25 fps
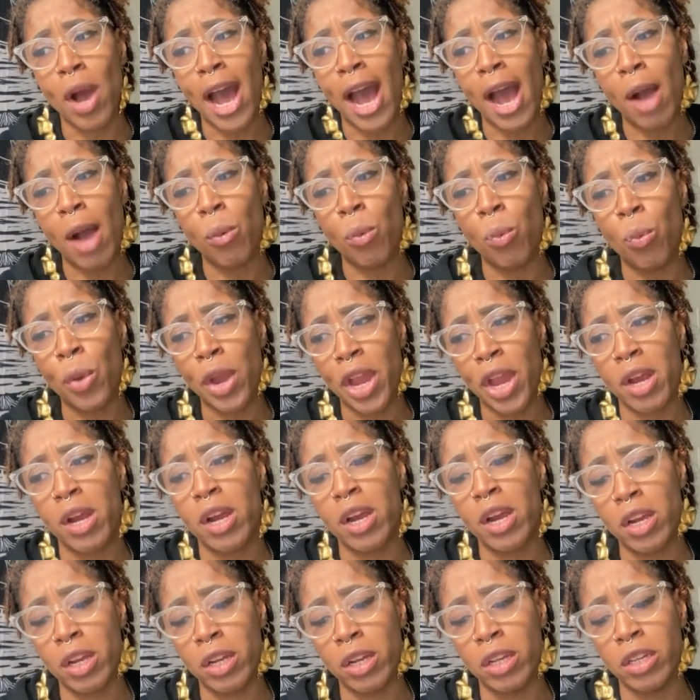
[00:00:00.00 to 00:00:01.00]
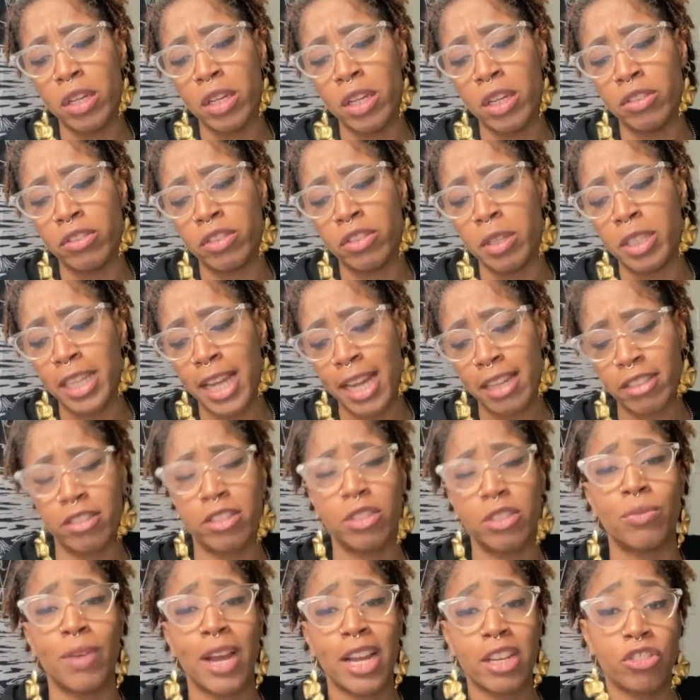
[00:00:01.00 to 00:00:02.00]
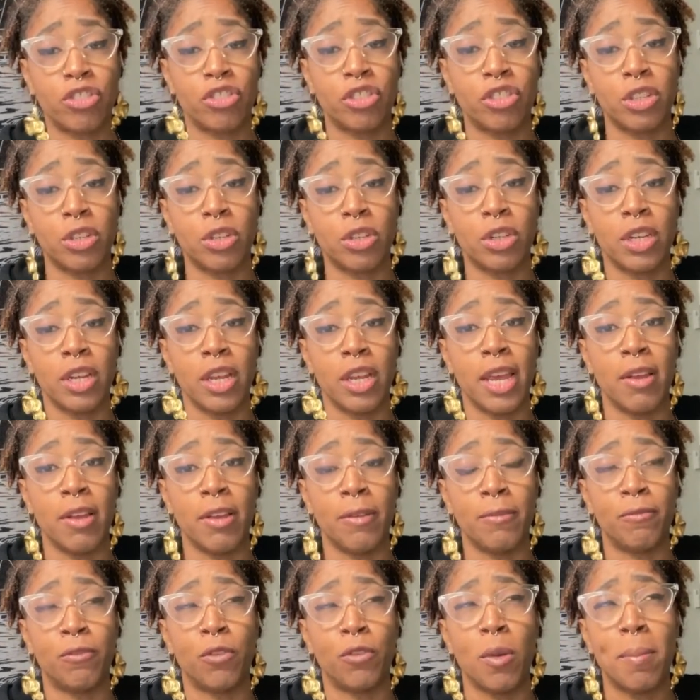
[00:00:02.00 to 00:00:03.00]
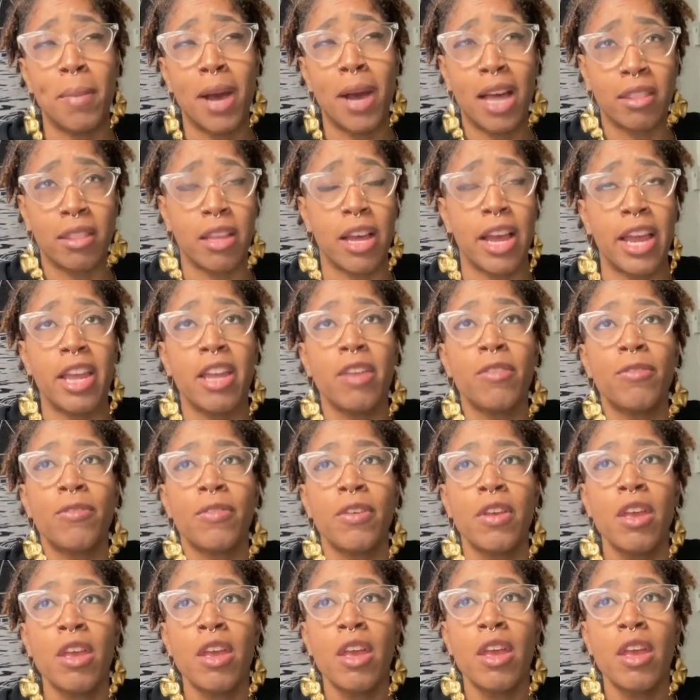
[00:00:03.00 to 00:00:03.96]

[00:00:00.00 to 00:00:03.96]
where is the next direction for my life.